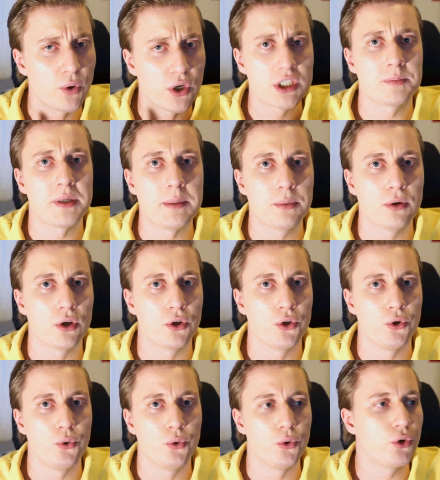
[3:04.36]
words, people
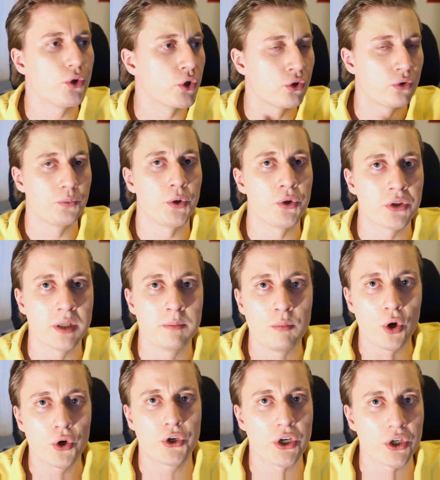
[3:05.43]
who don't want the
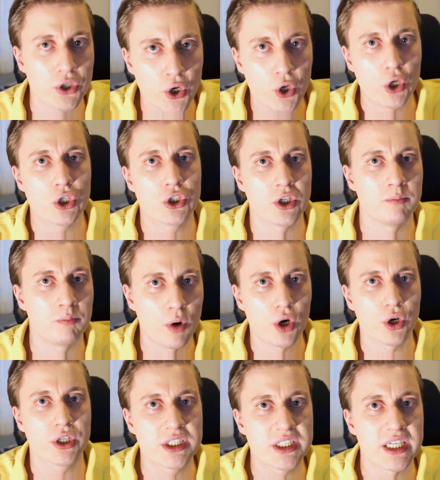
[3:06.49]
modern culture
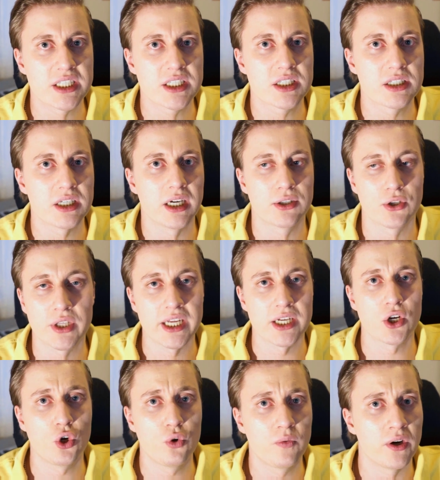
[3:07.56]
Marxist to
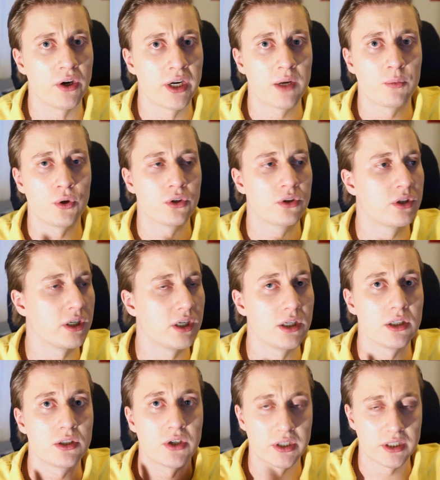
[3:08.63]
take over. They want,
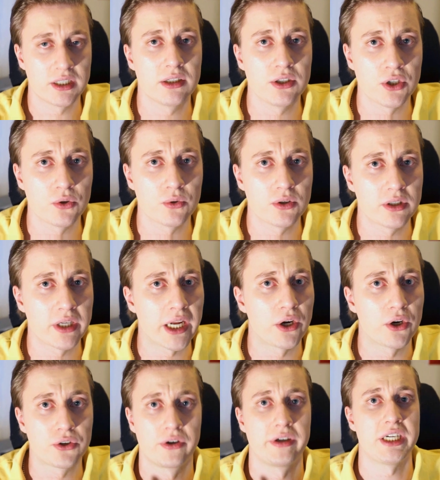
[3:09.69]
they
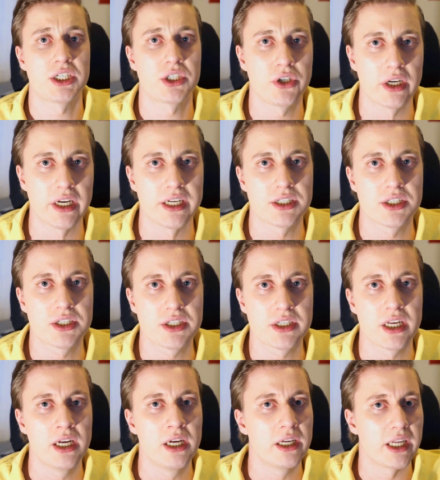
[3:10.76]
are
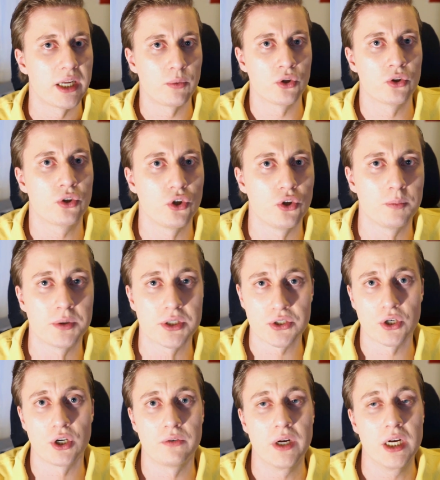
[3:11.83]
traditionalists. They want to
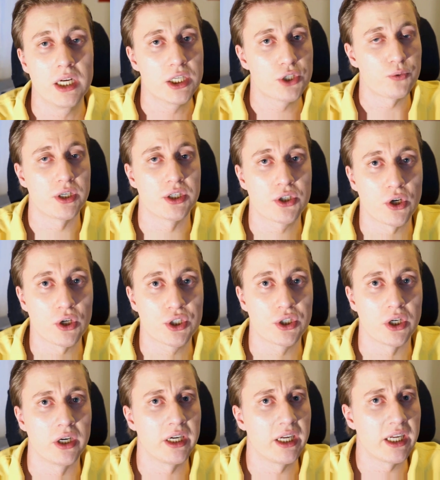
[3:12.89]
preserve Swedish
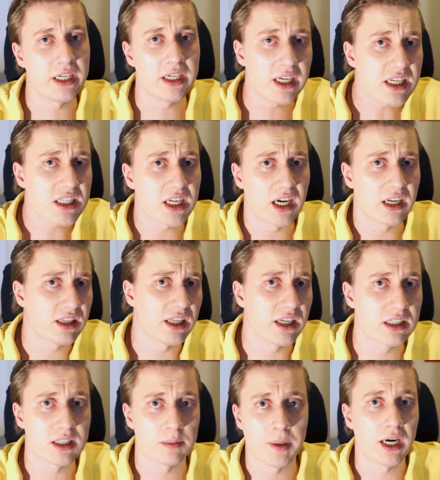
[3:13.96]
culture. And this guy
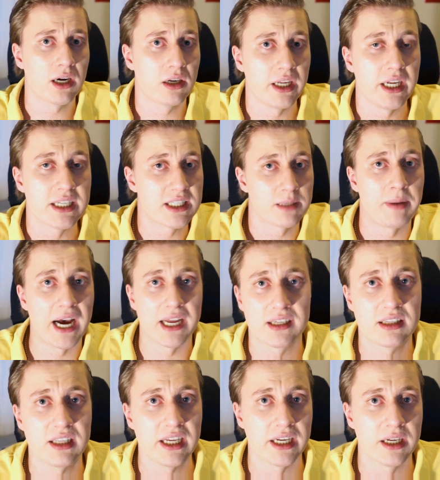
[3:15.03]
thinks apparently it's a bad
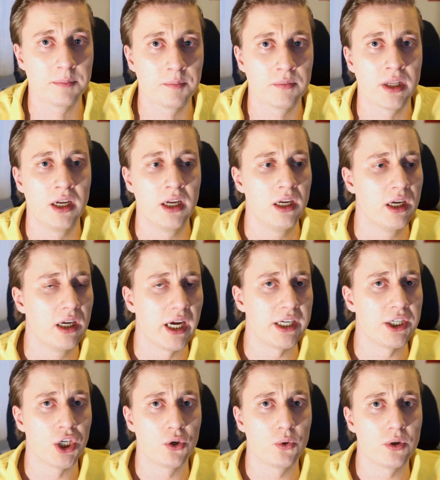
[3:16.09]
thing.
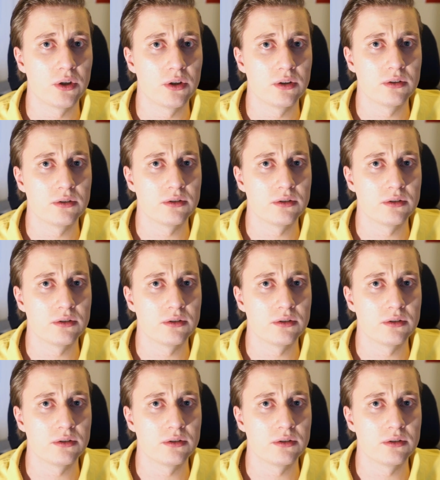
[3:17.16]
And, you know,